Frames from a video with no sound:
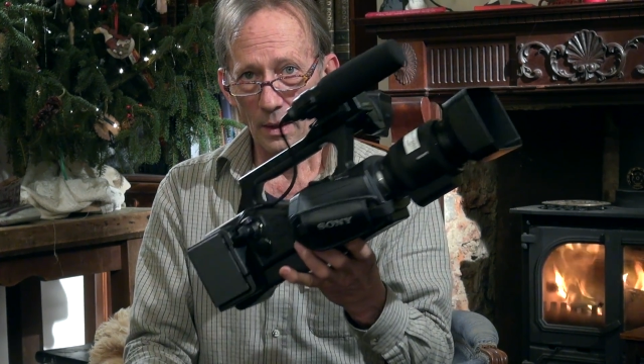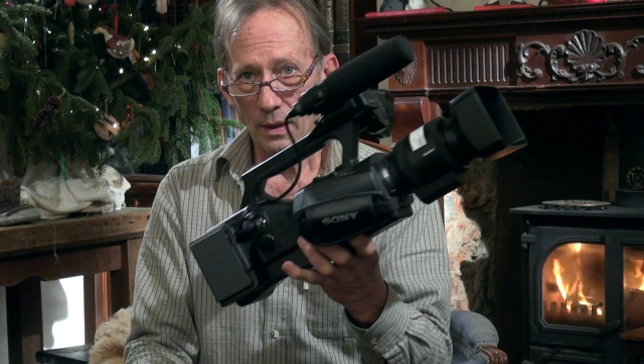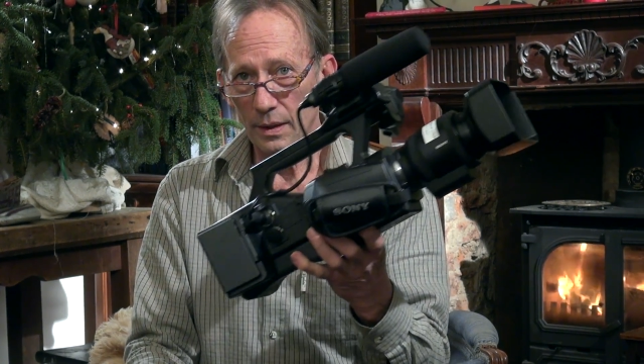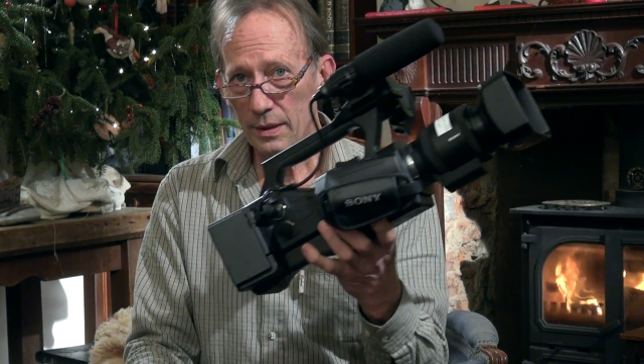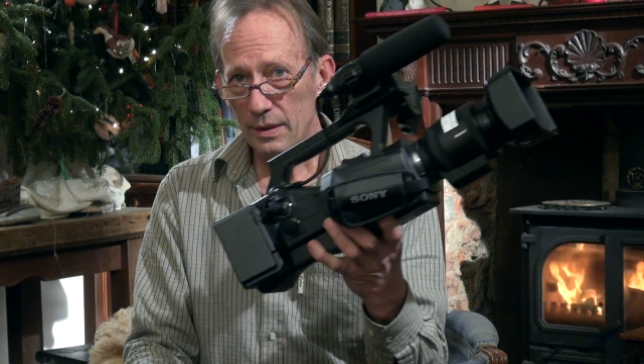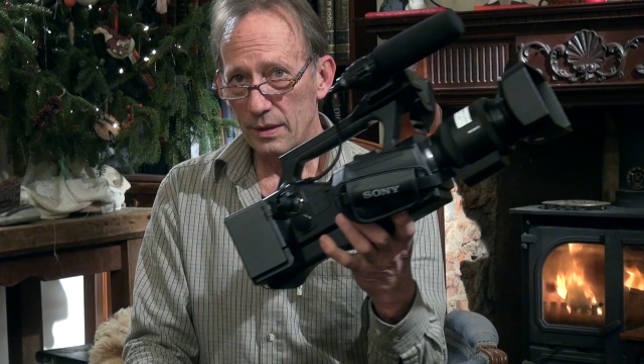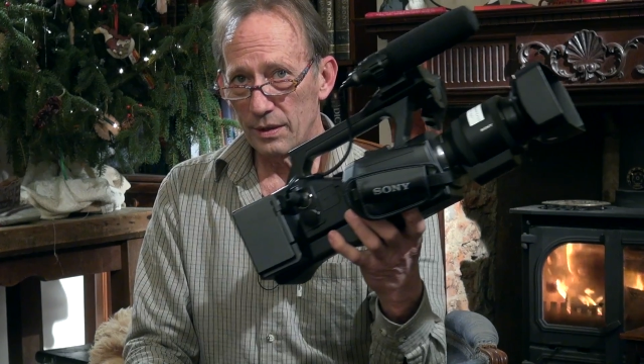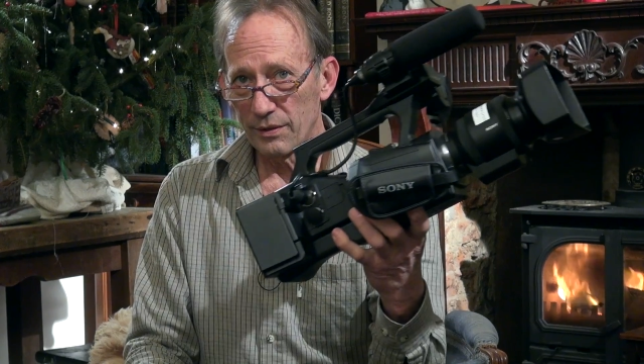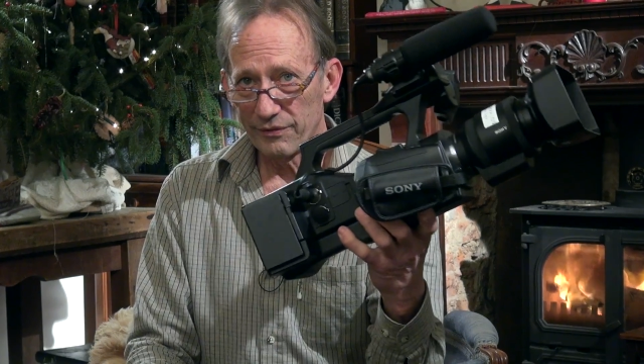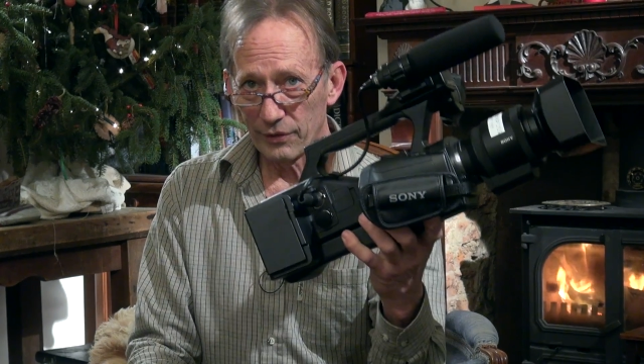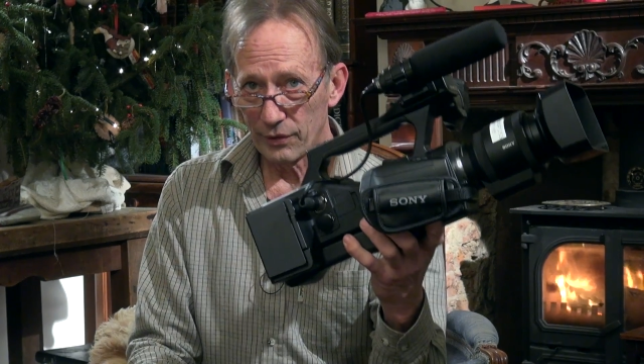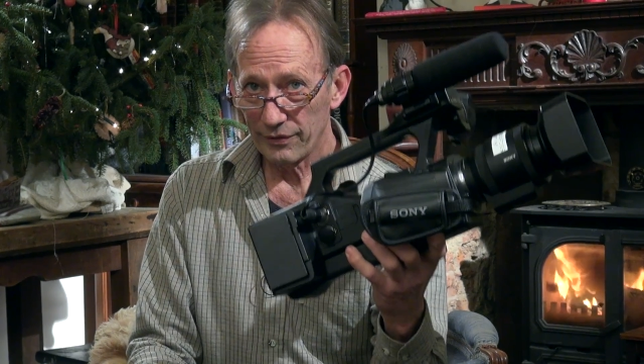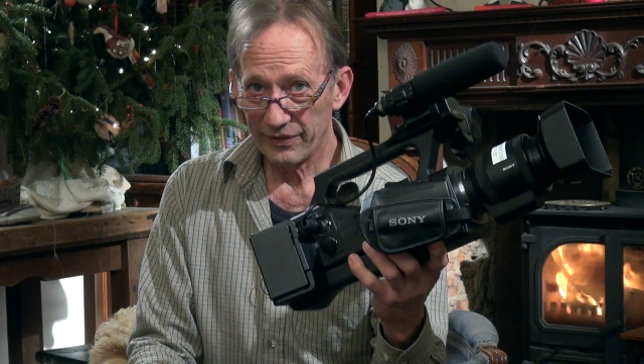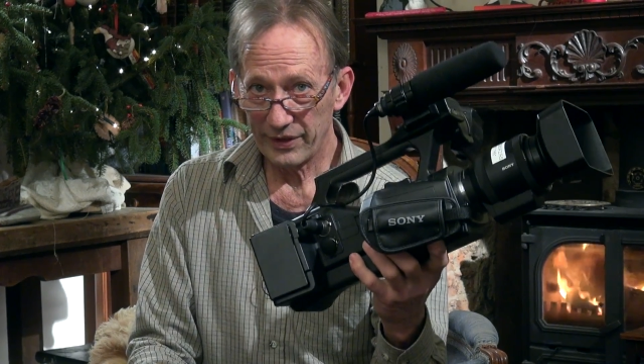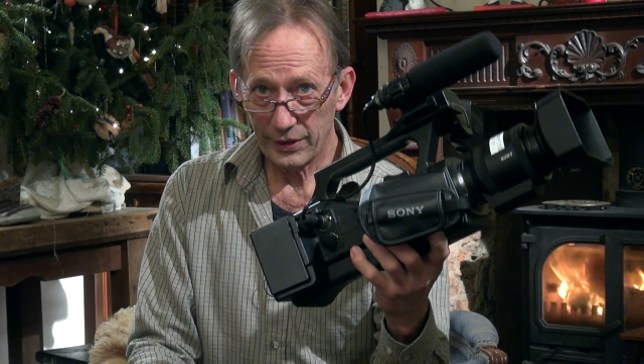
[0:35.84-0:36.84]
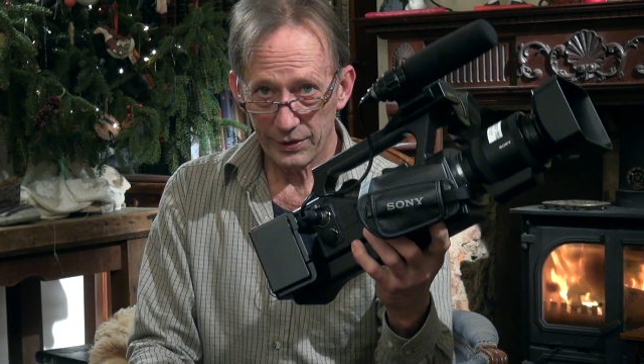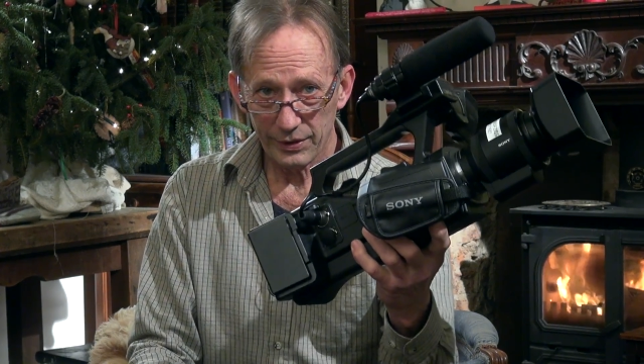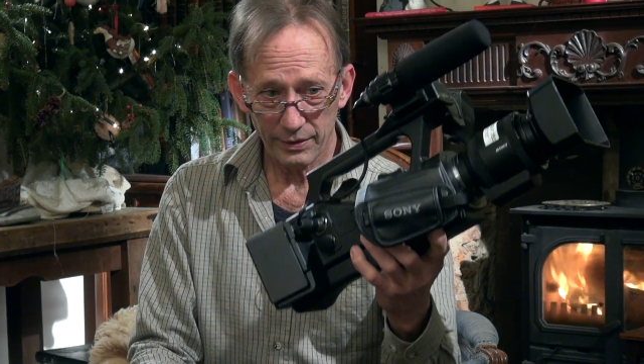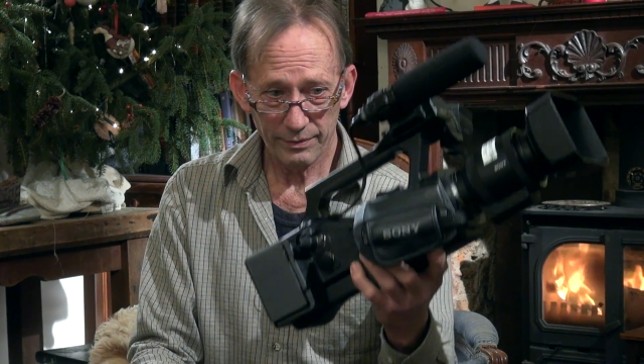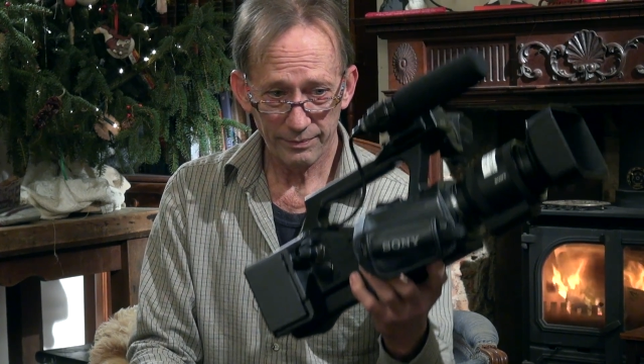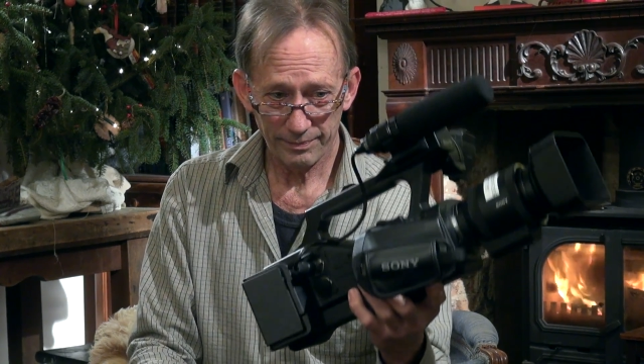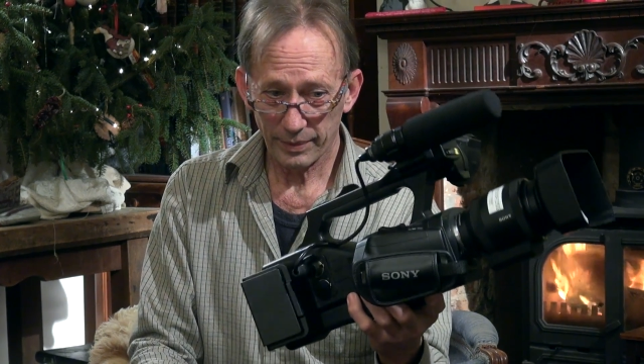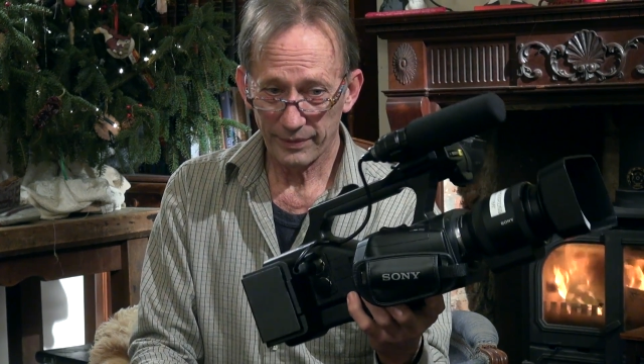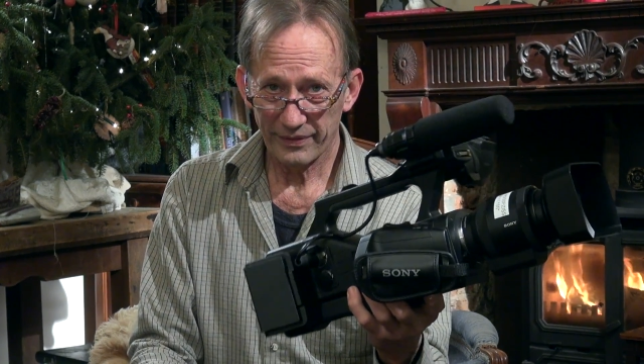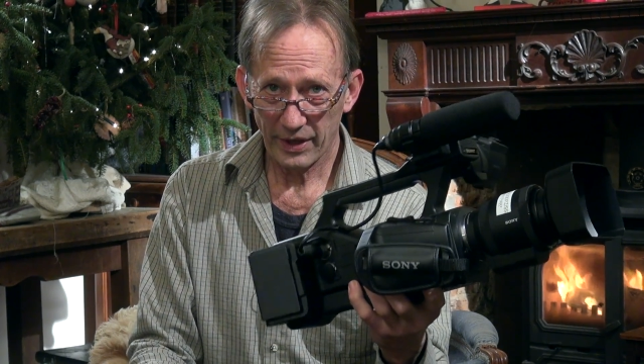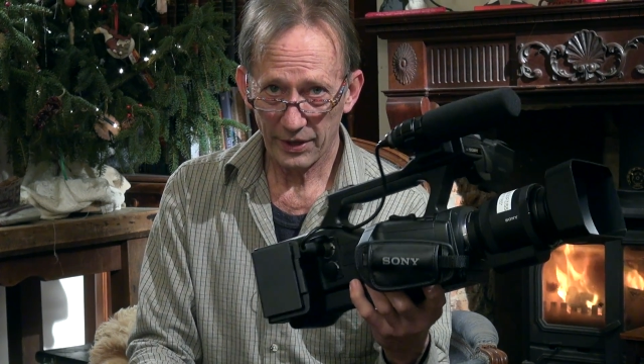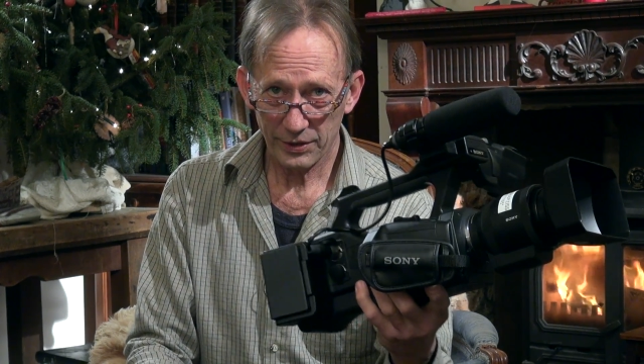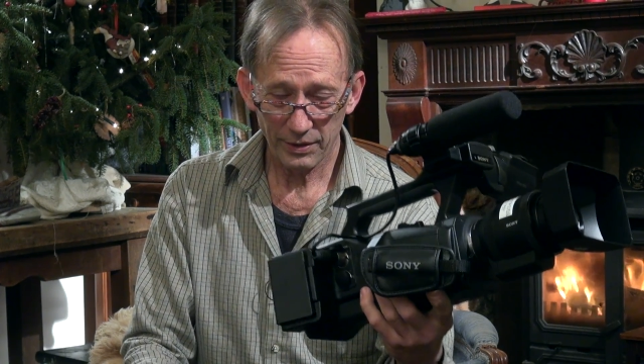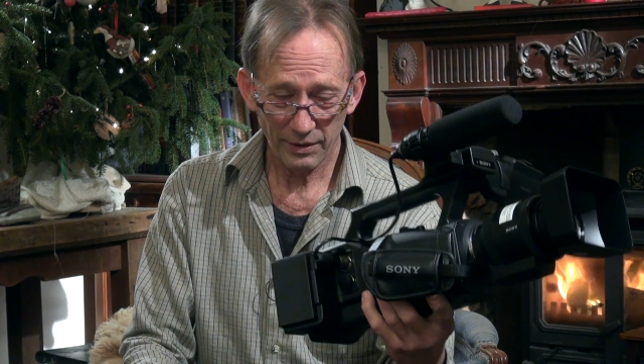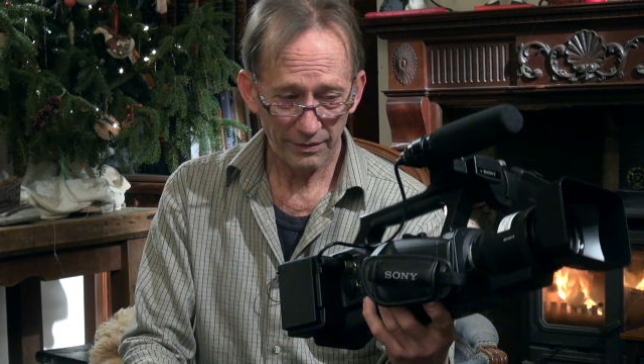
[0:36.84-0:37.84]
This is a full-featured
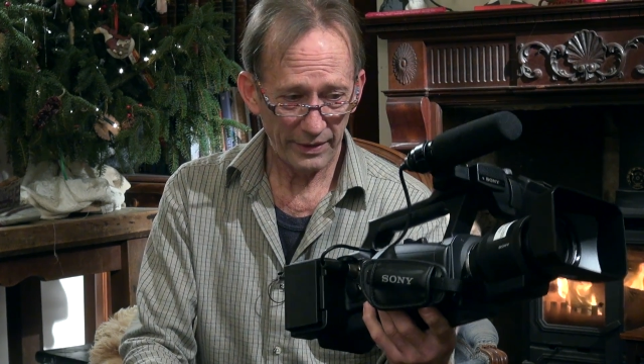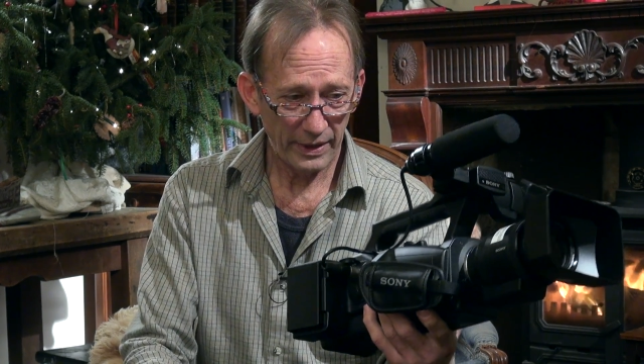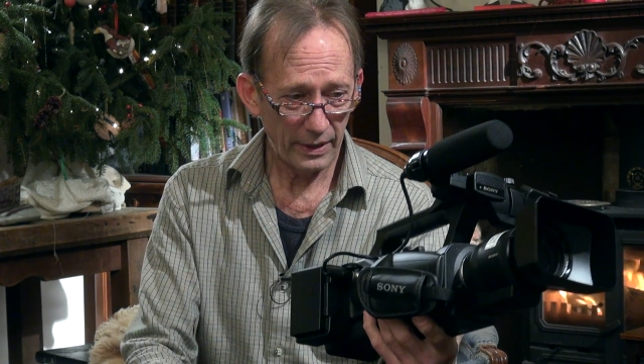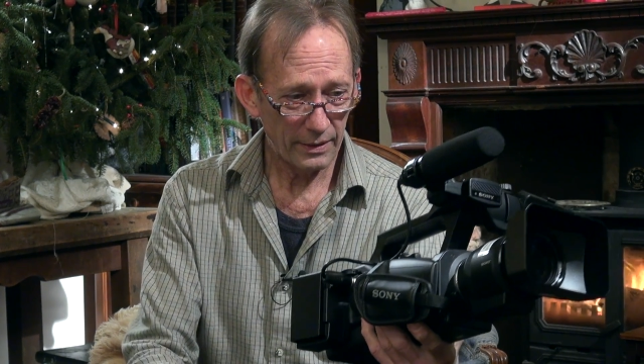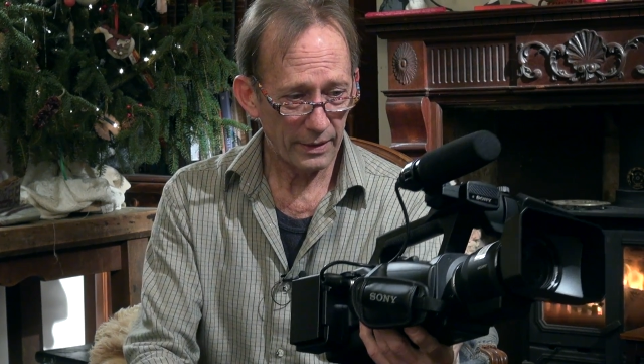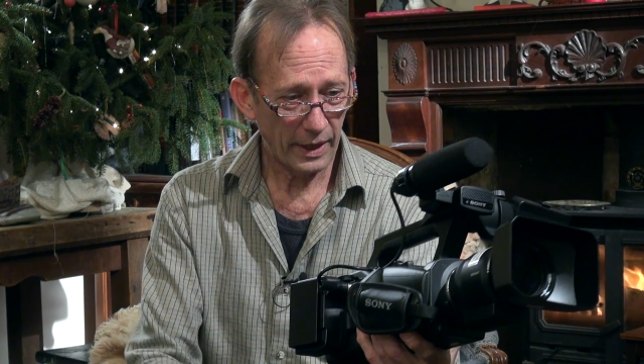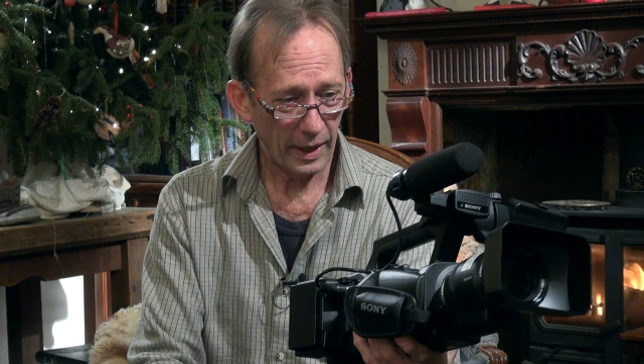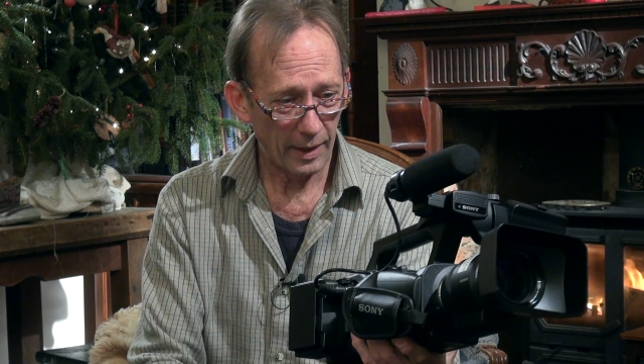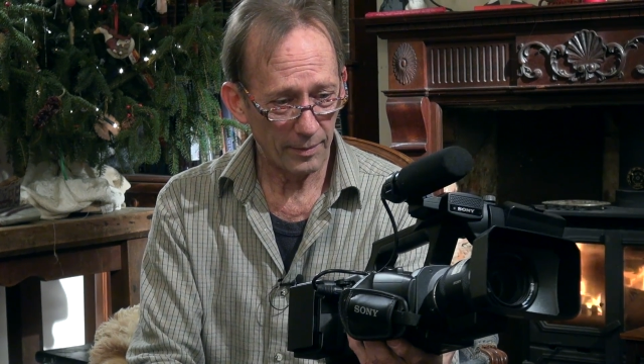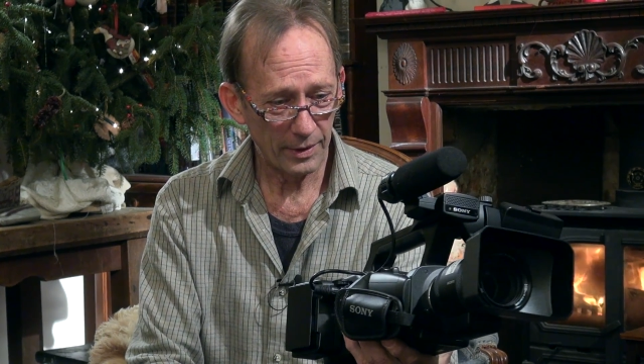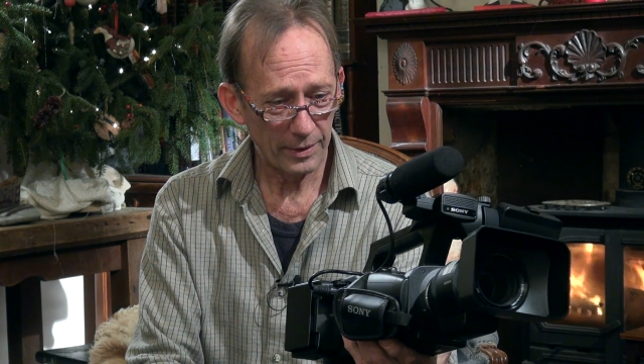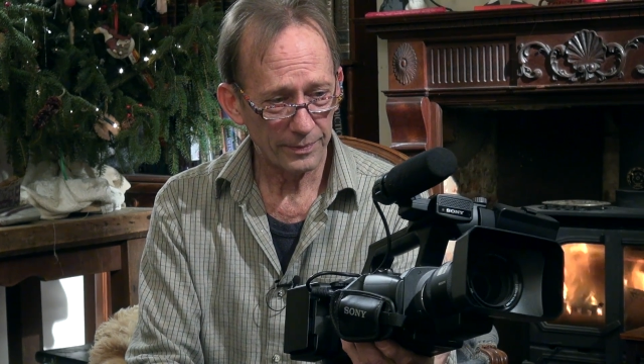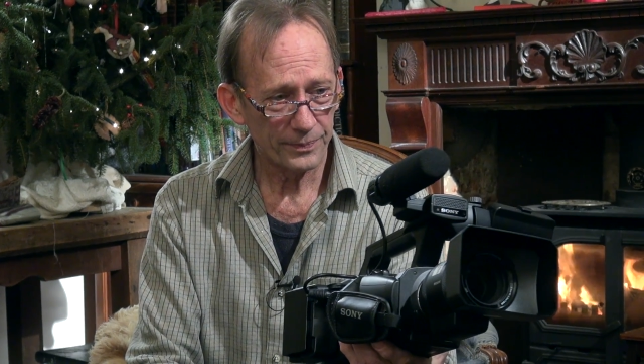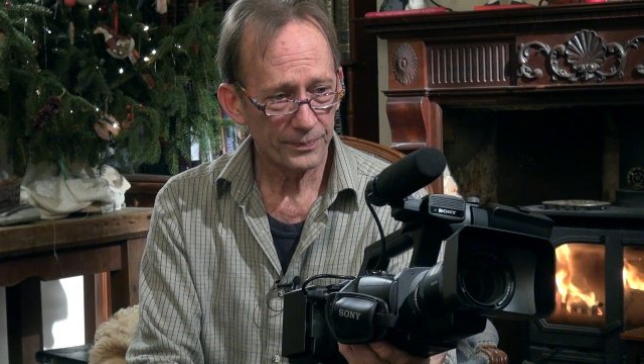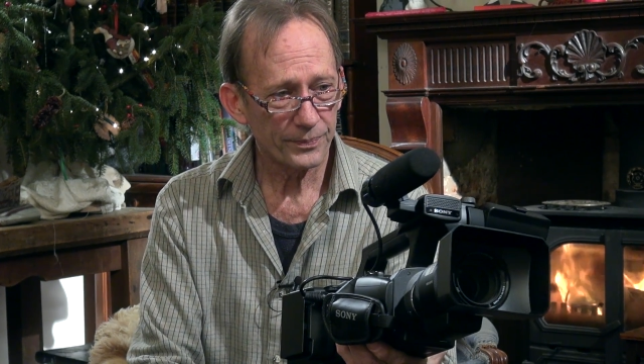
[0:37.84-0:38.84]
professional video camera,